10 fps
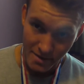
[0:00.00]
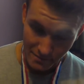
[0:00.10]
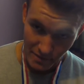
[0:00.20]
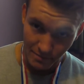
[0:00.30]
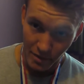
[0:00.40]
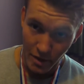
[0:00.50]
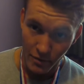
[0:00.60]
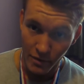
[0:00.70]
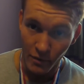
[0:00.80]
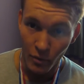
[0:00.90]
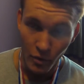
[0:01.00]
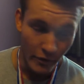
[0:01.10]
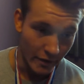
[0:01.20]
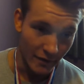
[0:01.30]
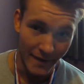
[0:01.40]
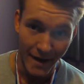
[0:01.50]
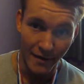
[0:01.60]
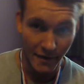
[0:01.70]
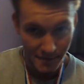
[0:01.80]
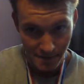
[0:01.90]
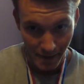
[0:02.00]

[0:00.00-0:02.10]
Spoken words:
some of the bloat and the water had gone down, I'd